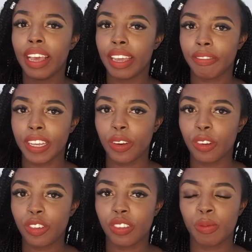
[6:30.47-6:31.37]
If they're
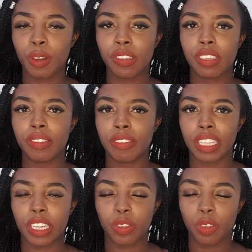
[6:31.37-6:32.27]
not responsive
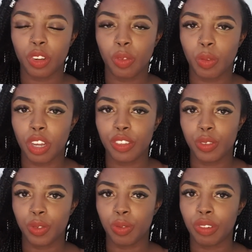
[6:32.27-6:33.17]
and they do not want
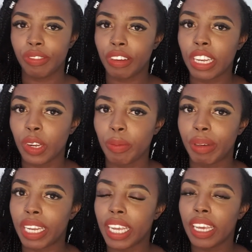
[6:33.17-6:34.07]
to refund your
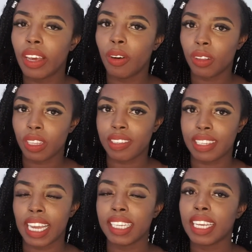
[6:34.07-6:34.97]
money on the
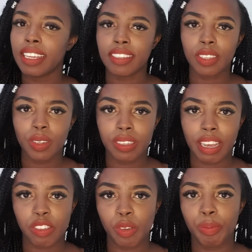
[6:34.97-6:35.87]
site, just
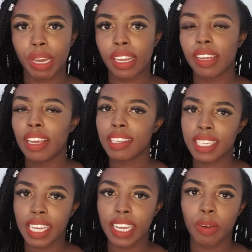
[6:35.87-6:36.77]
contact your bank,
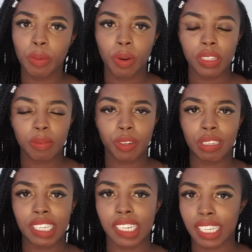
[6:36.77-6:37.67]
see what
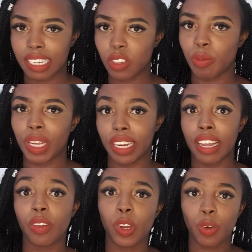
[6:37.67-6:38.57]
procedures need to be
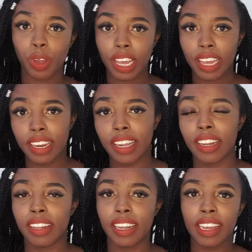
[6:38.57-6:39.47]
done on your end
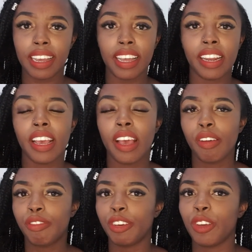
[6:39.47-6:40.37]
and their end
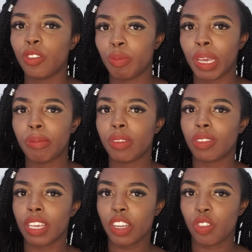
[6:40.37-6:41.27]
for you to be able
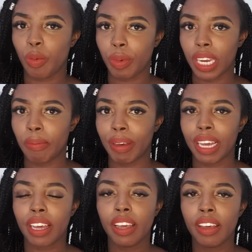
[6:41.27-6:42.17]
to get your money
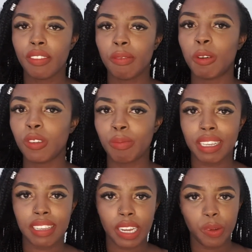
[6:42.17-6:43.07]
back. For most
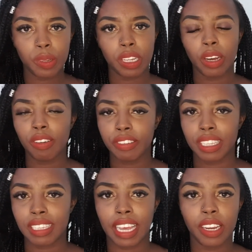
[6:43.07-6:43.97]
banks, I know they offer
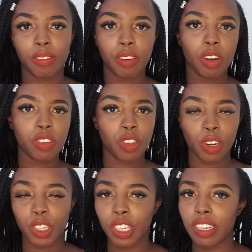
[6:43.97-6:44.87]
this kind of
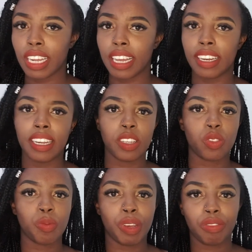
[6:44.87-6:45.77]
solution, and
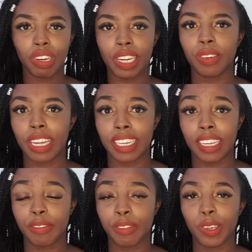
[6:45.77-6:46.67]
it will be a really good
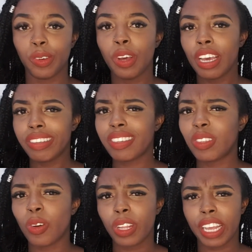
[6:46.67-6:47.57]
idea for you.
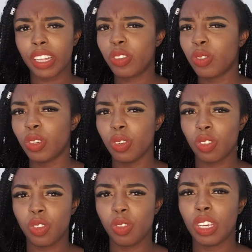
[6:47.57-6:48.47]
Just don't get too
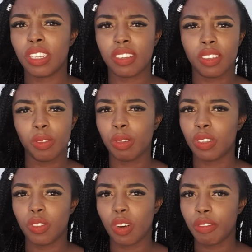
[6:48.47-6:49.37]
used to it
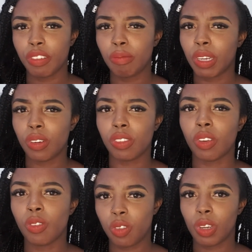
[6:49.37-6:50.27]
doing too often, because
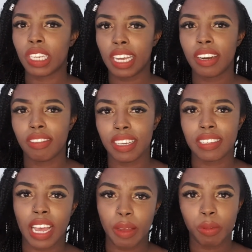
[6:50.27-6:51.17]
also it can
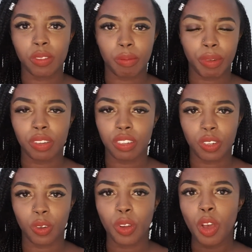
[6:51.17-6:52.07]
raise eyebrows about,
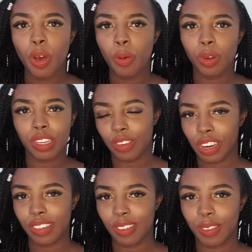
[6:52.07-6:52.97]
what are you
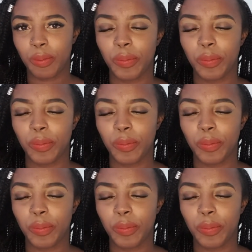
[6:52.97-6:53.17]
trying to do.